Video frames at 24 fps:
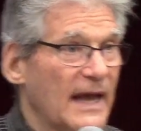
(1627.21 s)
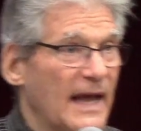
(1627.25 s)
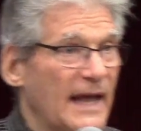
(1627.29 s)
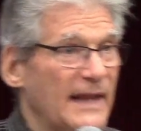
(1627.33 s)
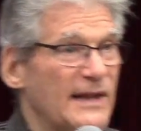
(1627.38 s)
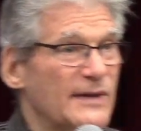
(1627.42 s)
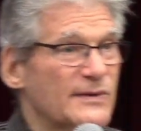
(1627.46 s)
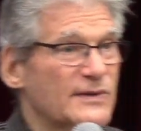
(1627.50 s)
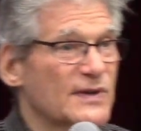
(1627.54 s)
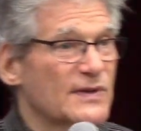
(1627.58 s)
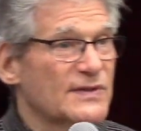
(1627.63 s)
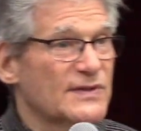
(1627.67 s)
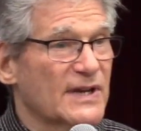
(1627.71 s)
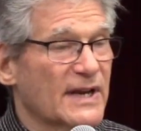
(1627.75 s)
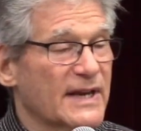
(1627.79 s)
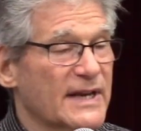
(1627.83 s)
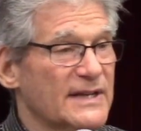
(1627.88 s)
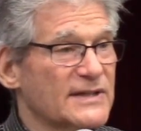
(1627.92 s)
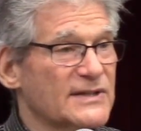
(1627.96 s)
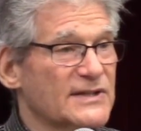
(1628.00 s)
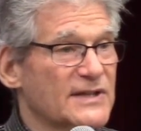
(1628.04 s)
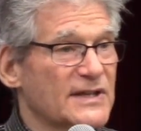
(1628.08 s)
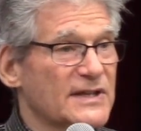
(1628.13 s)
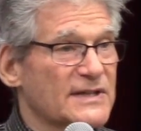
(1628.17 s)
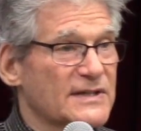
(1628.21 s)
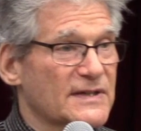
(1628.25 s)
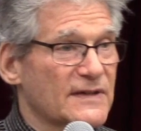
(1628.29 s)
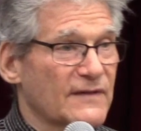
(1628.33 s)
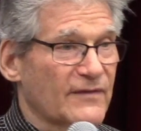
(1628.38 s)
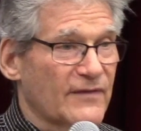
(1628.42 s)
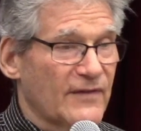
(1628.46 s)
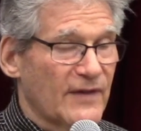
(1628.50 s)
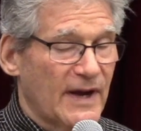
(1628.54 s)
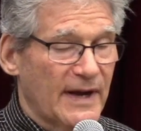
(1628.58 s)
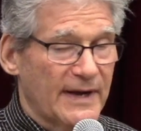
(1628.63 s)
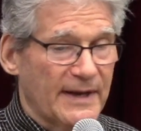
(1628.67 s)
And this is a consistent
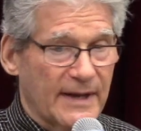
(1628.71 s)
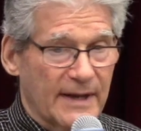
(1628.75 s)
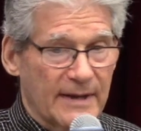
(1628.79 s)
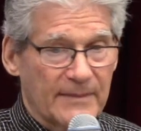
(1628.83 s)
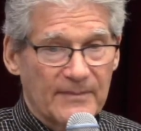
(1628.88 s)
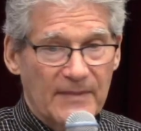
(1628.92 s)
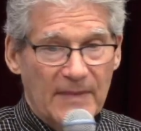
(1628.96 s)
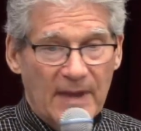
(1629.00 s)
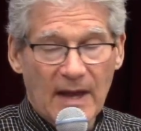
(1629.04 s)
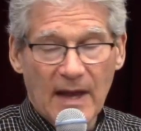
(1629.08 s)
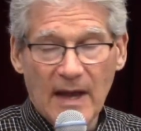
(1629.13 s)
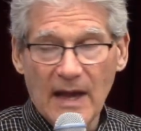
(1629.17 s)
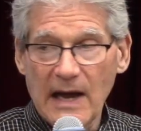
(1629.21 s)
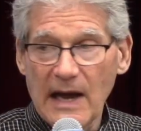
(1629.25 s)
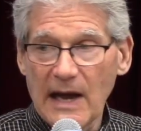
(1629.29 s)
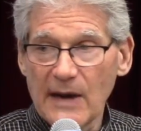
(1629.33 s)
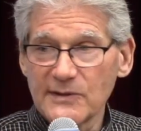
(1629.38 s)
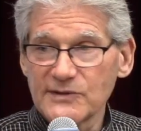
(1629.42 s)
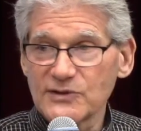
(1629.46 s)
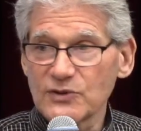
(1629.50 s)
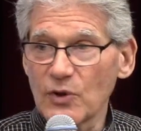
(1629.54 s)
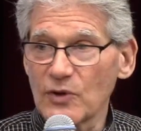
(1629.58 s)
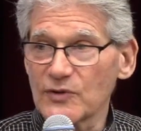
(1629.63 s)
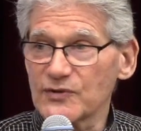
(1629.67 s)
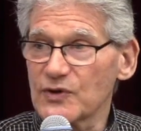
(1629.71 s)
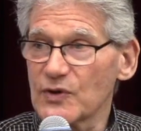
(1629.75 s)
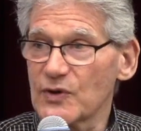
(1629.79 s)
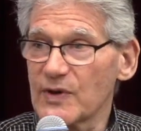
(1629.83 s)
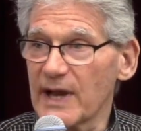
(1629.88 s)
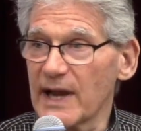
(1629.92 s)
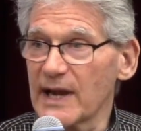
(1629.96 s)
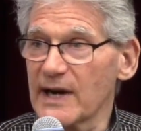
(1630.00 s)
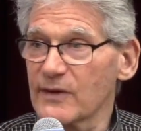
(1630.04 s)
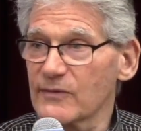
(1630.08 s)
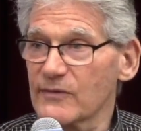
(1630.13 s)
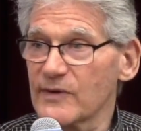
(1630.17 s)
finding. I was also
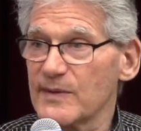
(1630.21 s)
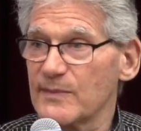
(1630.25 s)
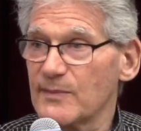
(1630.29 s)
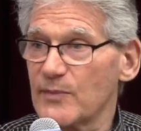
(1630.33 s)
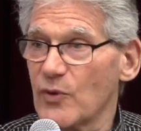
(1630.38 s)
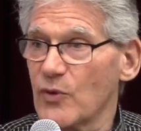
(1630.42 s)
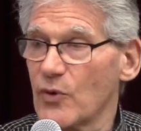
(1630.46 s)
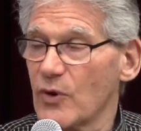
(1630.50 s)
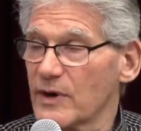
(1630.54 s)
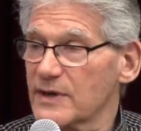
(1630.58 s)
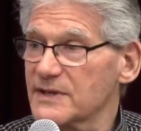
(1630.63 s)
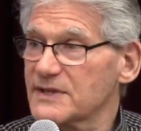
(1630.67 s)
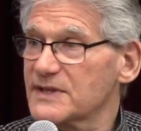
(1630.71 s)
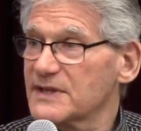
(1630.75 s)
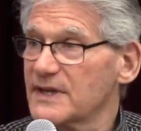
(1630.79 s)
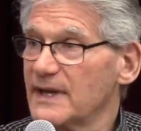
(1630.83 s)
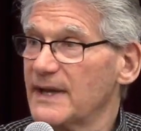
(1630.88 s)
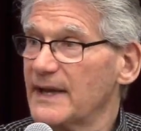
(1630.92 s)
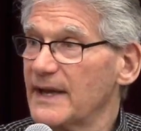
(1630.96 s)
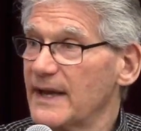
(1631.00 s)
getting reports